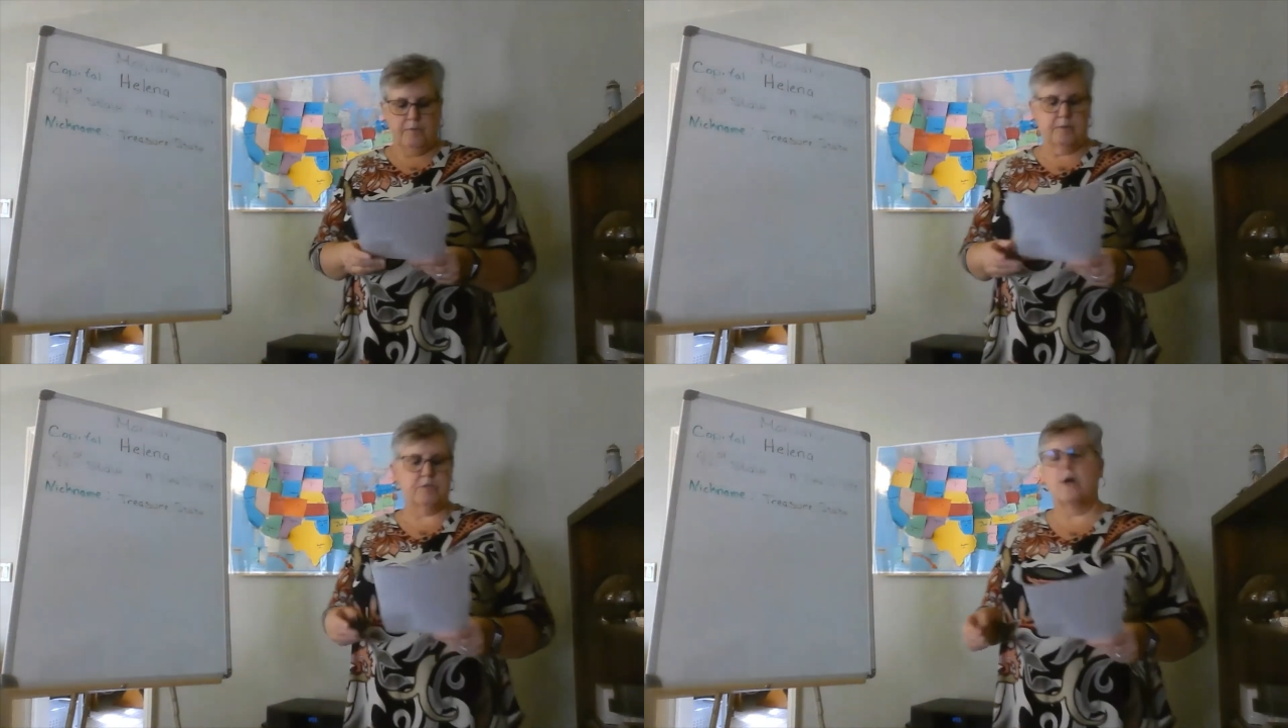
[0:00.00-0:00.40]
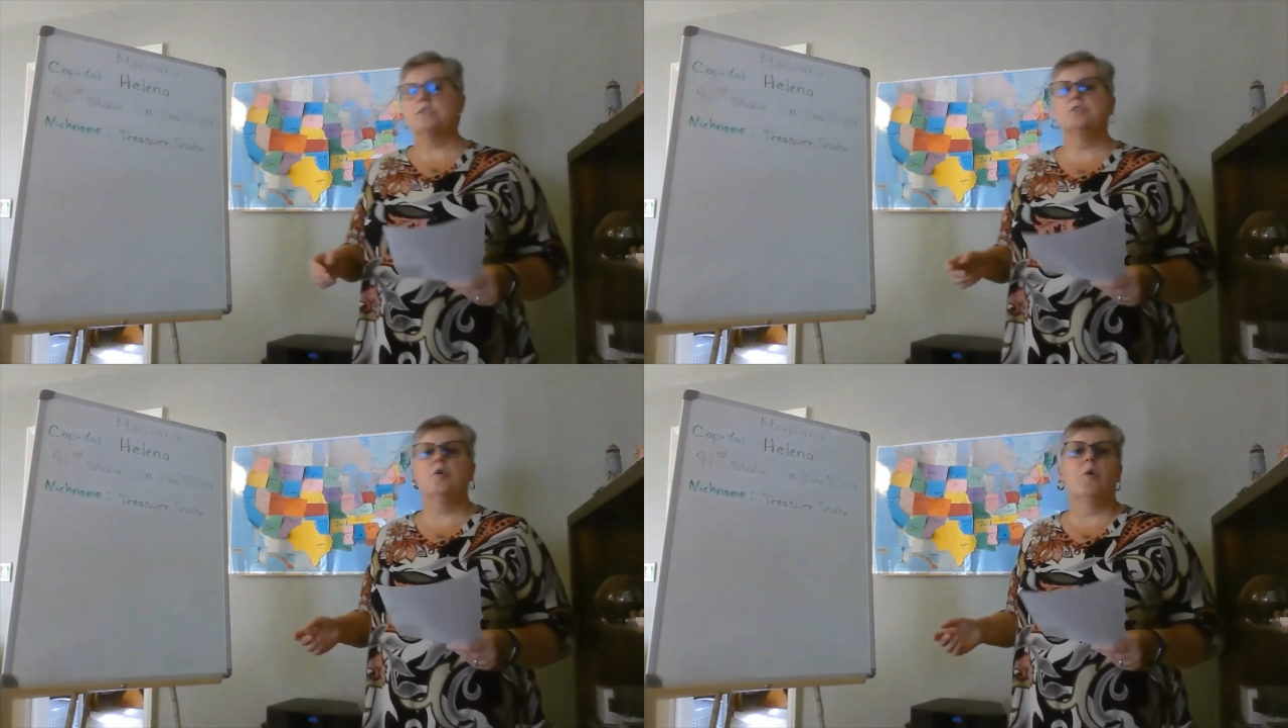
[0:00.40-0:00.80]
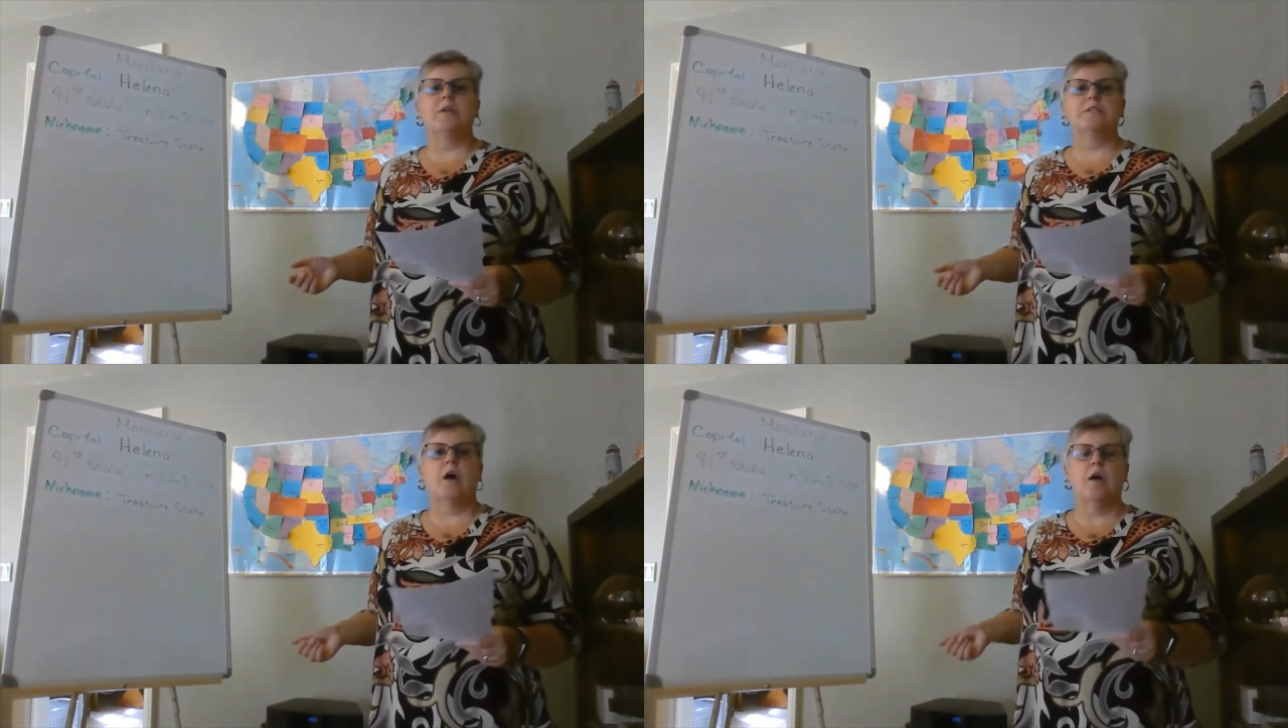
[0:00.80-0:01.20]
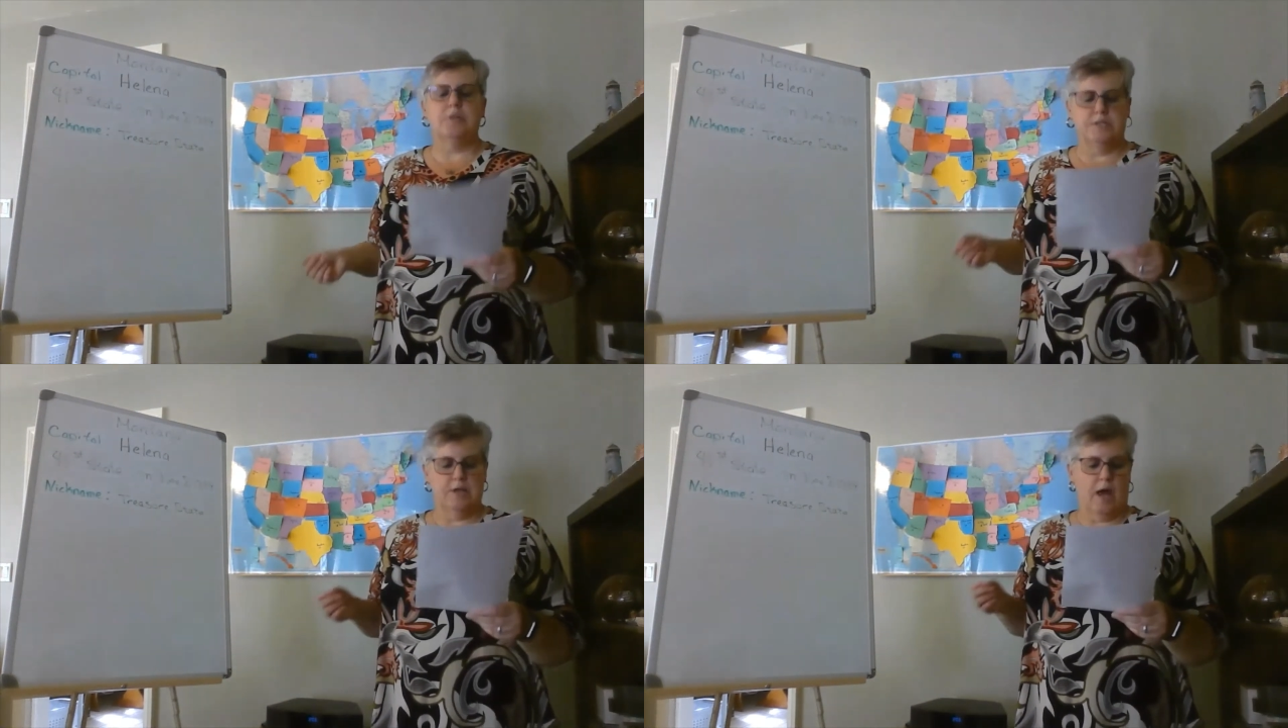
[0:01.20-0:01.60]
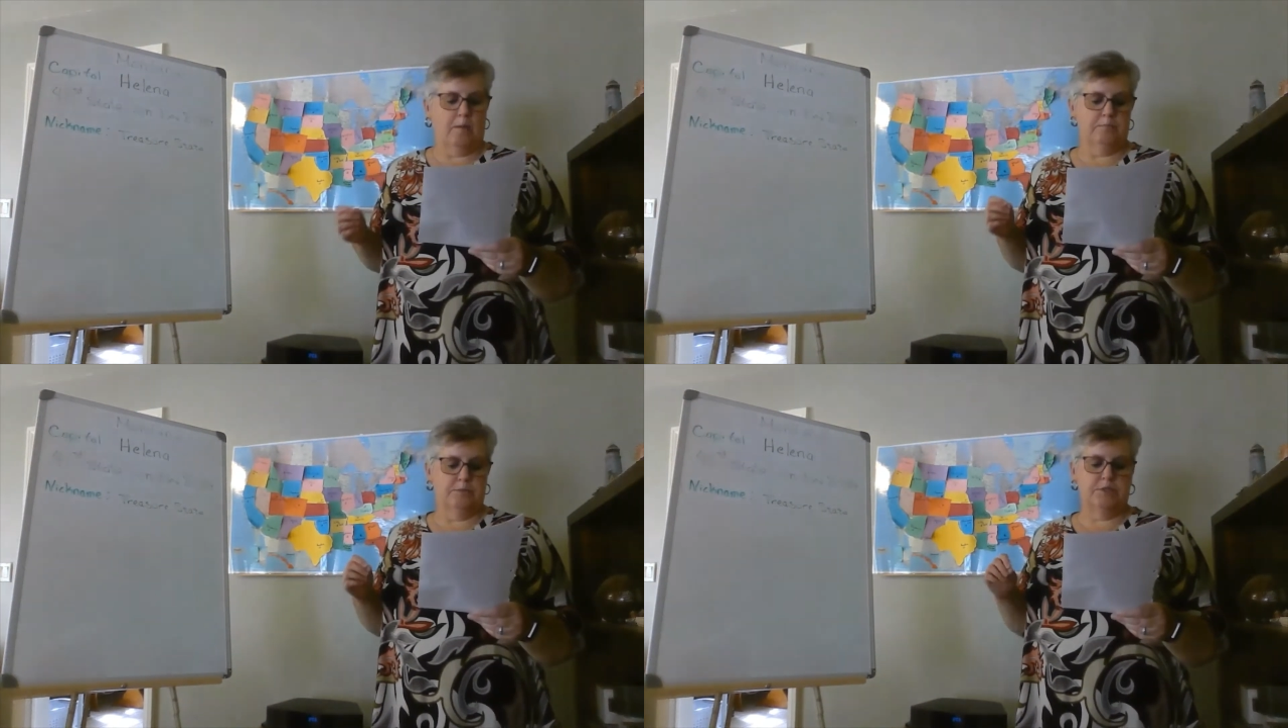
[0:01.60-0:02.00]
There's also what's called a
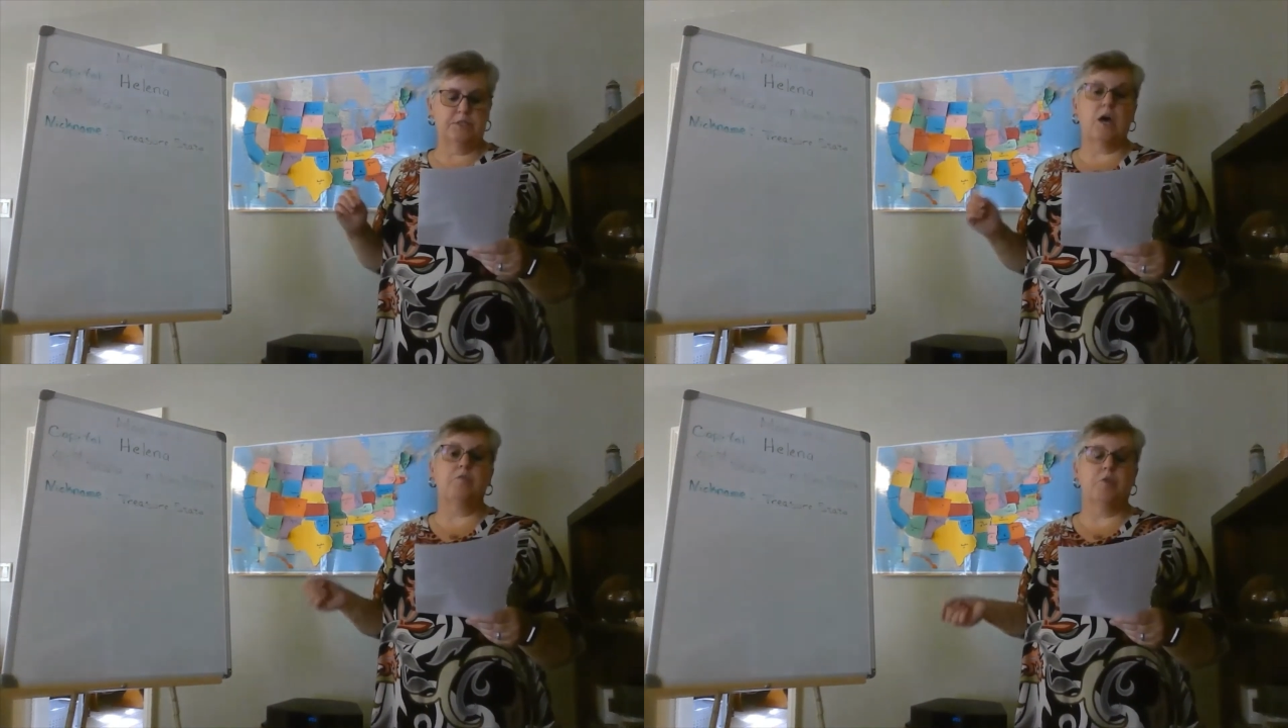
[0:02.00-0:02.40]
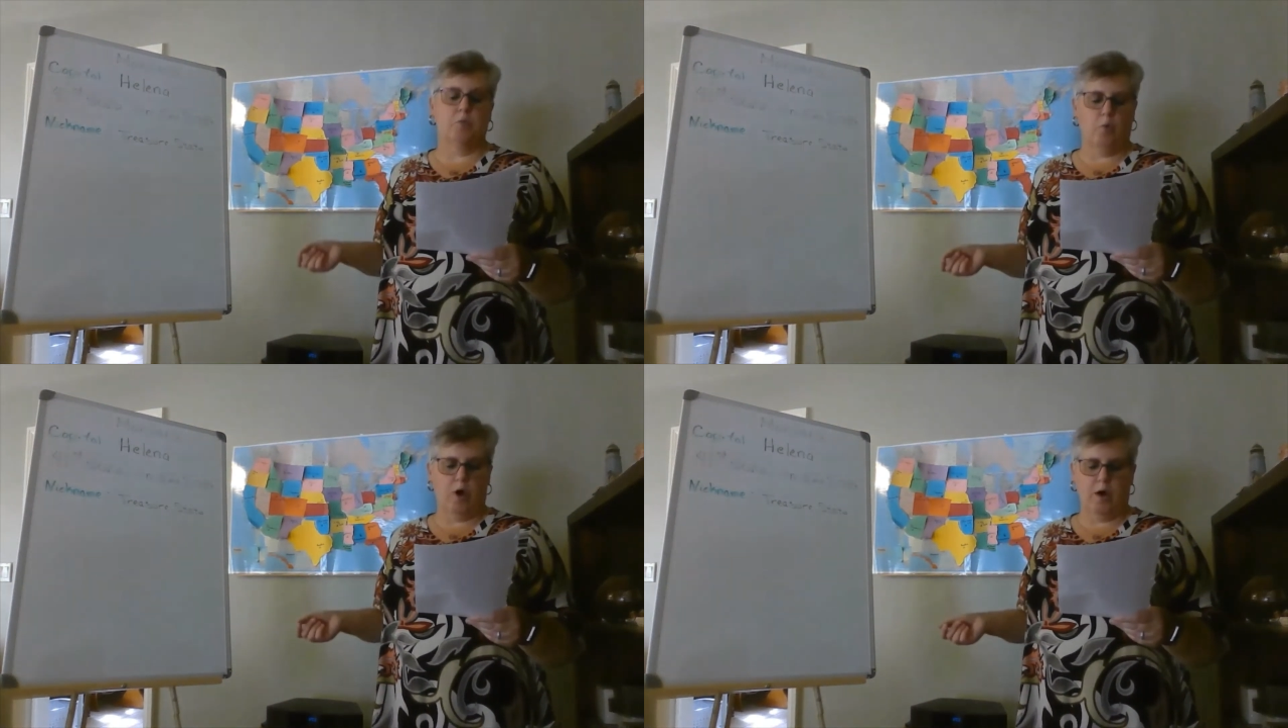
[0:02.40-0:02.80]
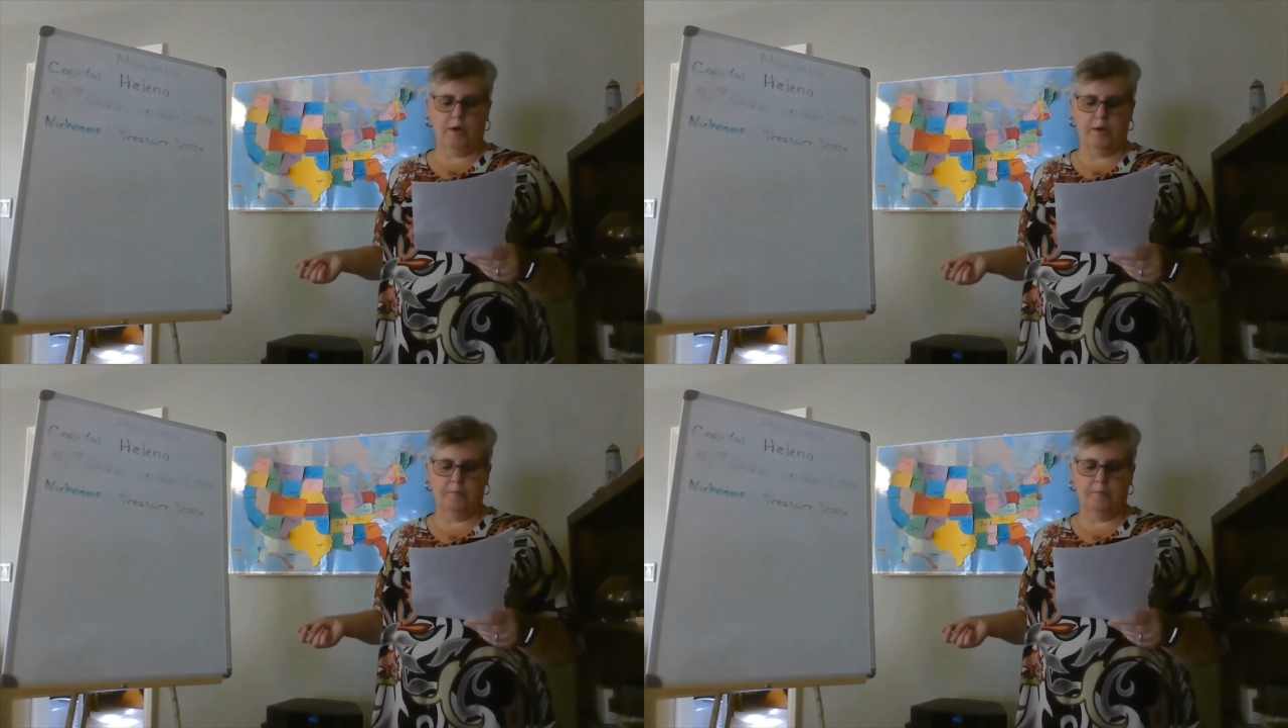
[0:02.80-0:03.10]
um, discovery walk,